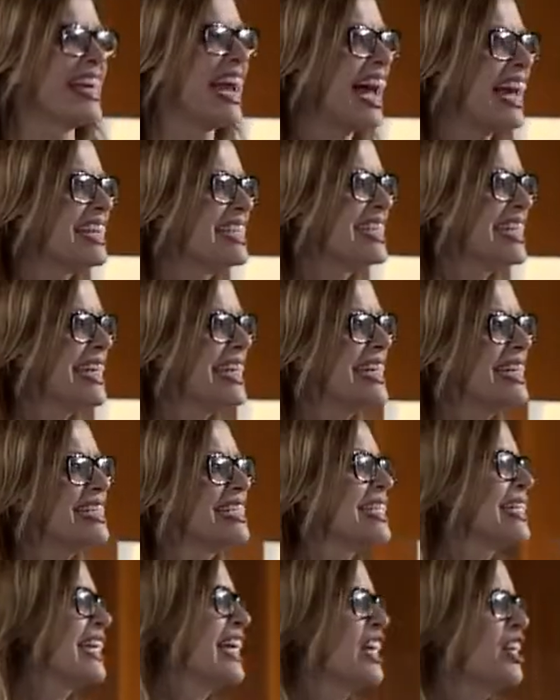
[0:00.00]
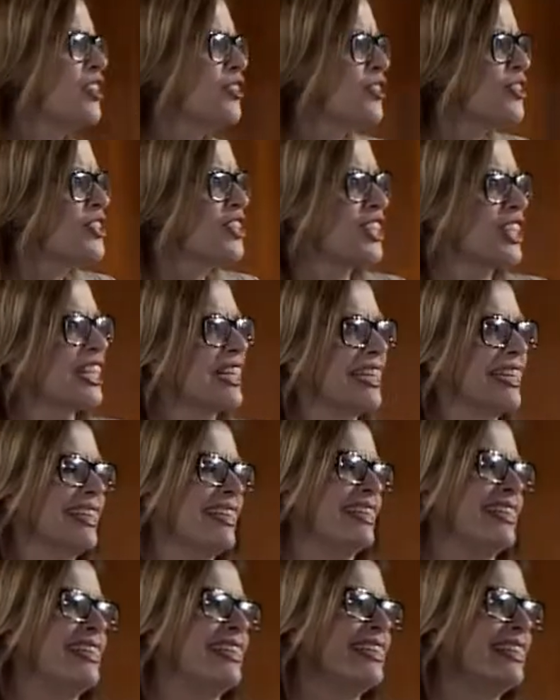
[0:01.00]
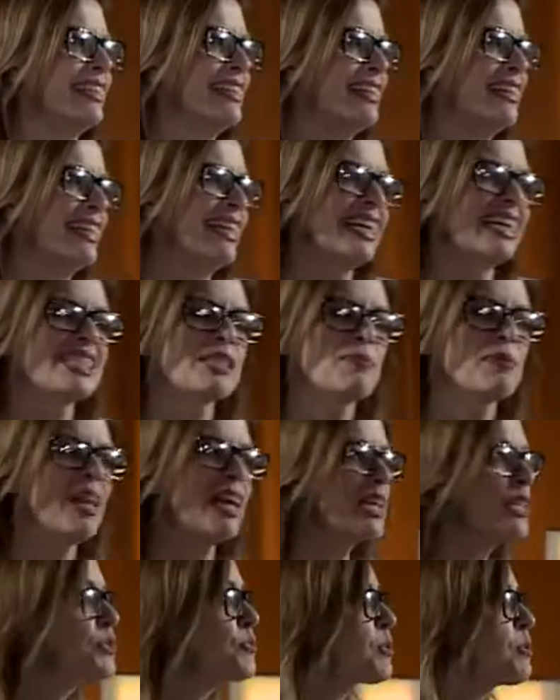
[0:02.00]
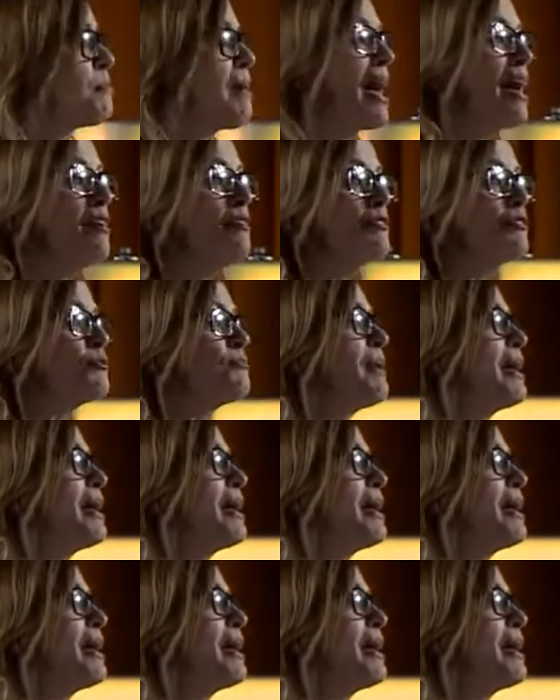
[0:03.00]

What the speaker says: and ideas and energy. It's a place where matters